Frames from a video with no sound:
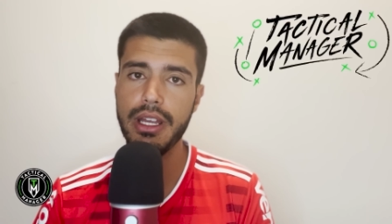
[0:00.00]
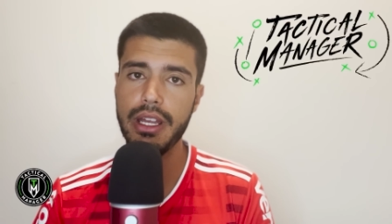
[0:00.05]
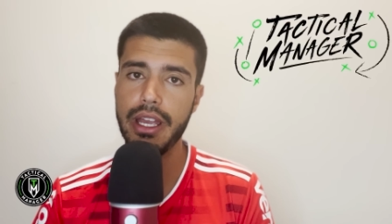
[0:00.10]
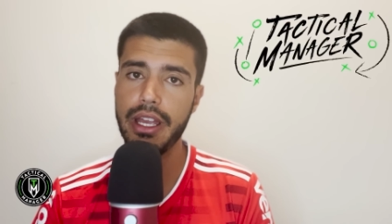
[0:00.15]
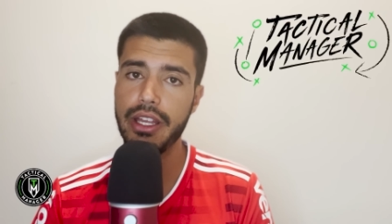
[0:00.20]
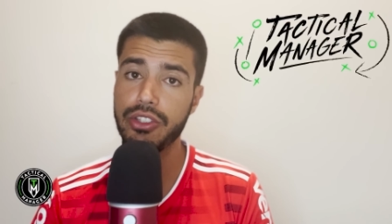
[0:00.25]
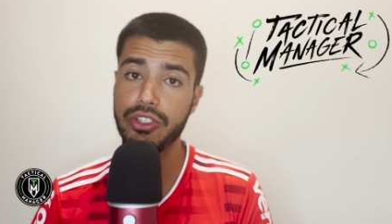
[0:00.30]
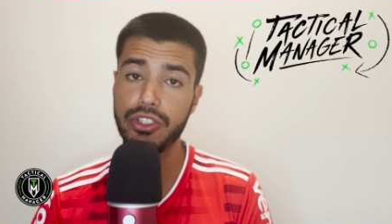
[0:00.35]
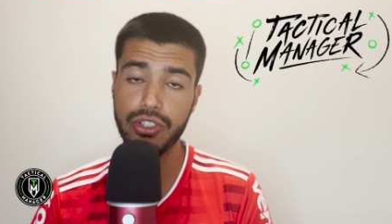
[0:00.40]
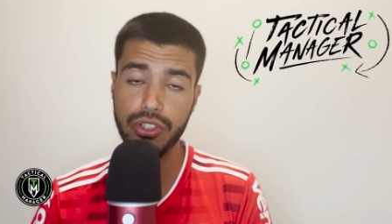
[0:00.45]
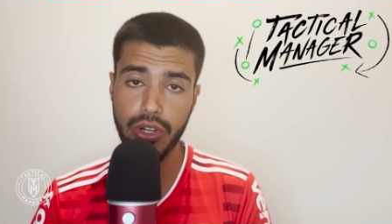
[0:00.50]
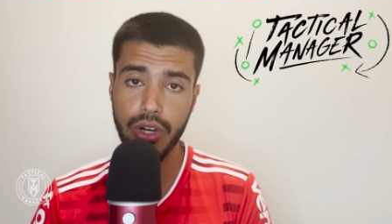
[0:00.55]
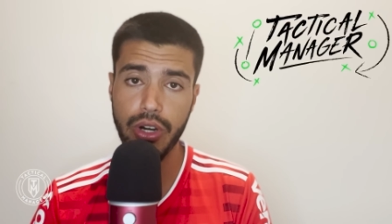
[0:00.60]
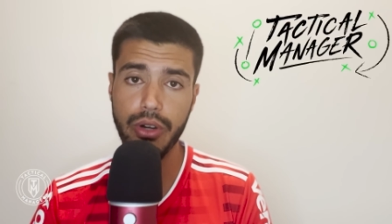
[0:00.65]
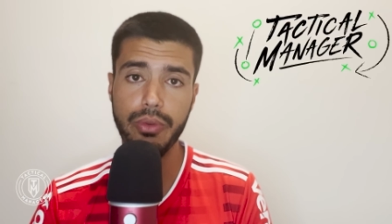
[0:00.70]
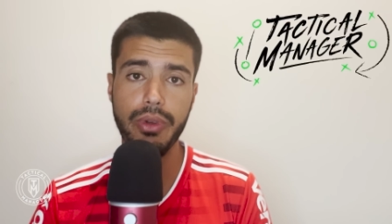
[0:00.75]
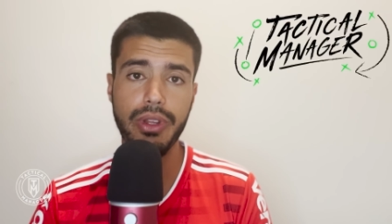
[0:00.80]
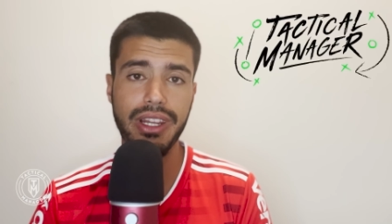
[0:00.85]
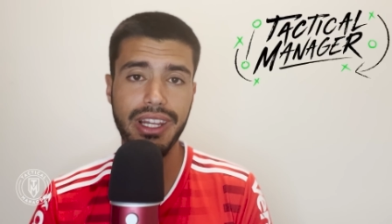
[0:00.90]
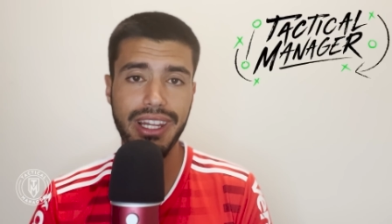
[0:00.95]
and
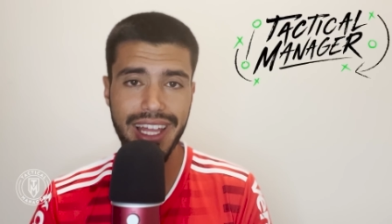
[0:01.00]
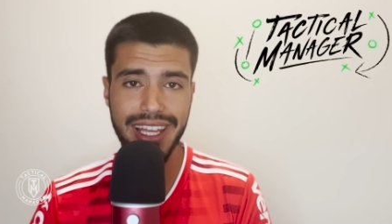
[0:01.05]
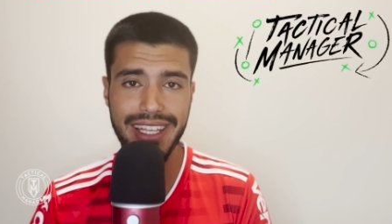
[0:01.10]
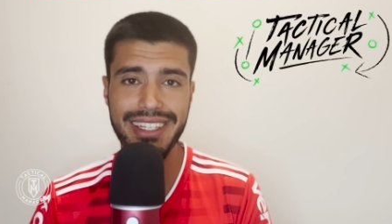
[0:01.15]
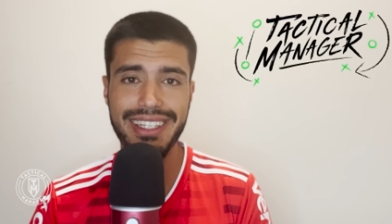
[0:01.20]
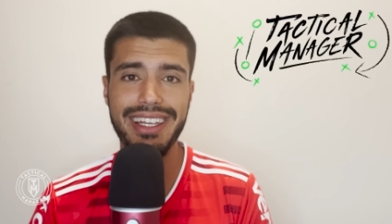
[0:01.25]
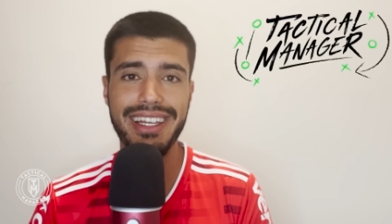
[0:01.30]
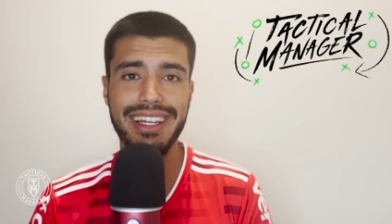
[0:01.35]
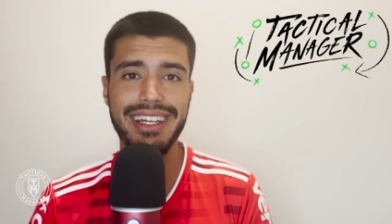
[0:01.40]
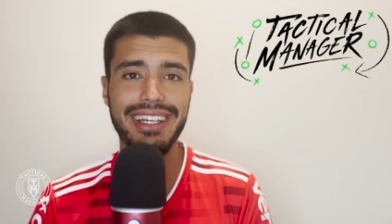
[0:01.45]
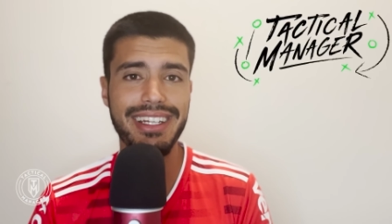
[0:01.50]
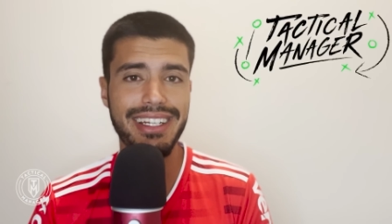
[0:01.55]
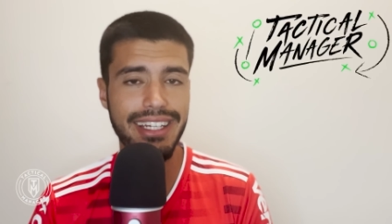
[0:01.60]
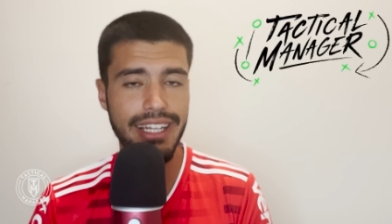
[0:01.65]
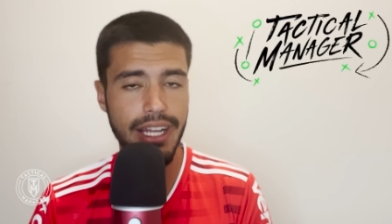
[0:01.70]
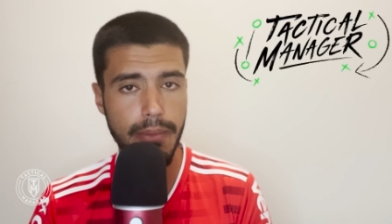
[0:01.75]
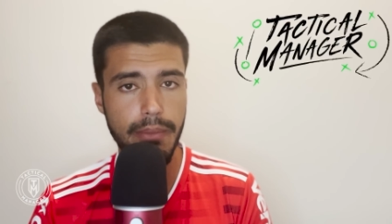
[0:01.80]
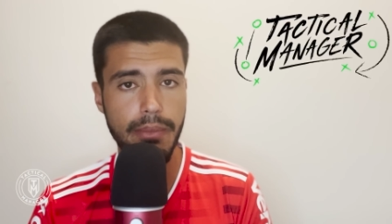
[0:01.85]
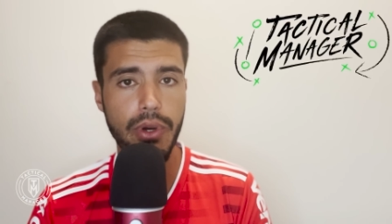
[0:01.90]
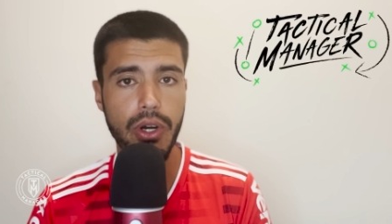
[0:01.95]
start with lesson
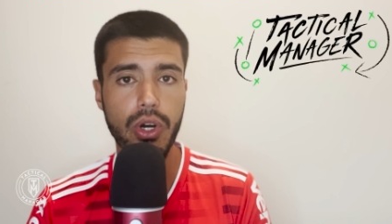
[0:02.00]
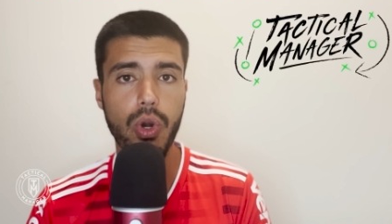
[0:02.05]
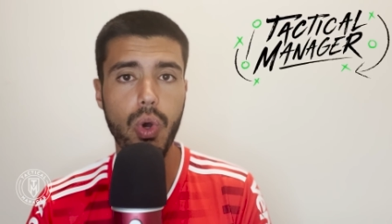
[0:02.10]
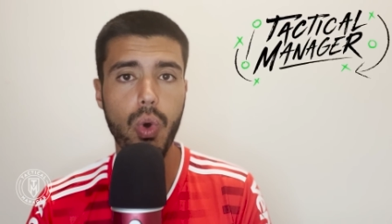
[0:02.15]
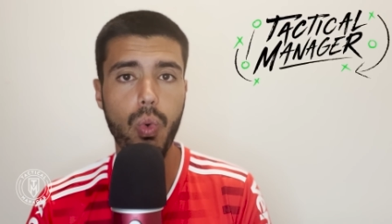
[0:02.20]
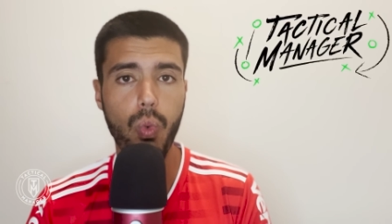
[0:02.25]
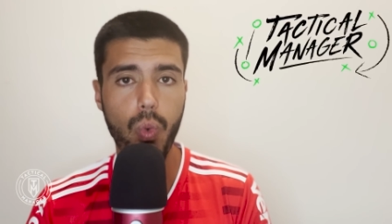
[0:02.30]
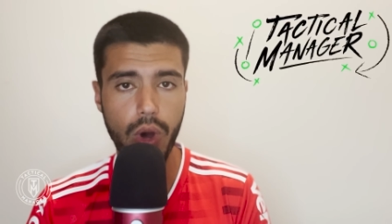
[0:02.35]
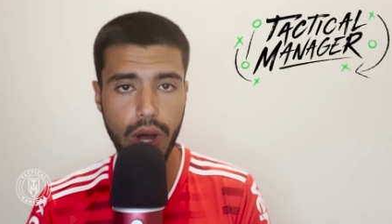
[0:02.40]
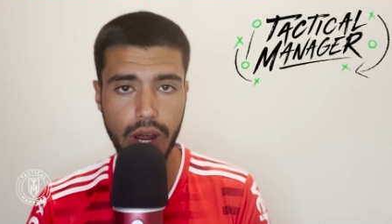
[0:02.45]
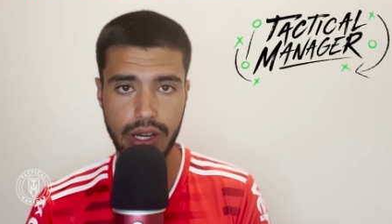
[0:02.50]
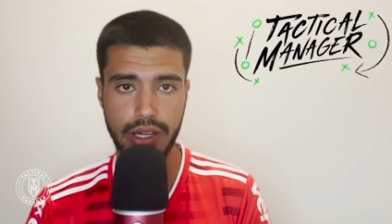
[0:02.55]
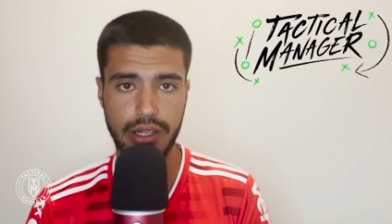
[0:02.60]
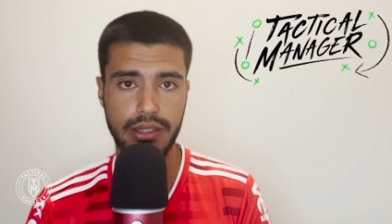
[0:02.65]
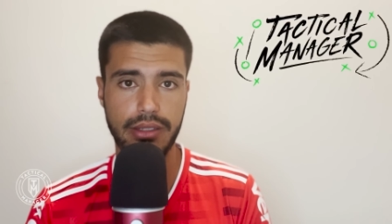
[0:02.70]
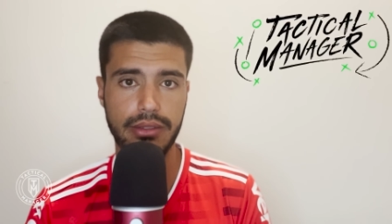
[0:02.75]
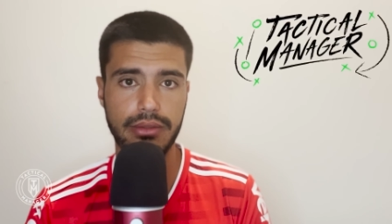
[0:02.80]
number one.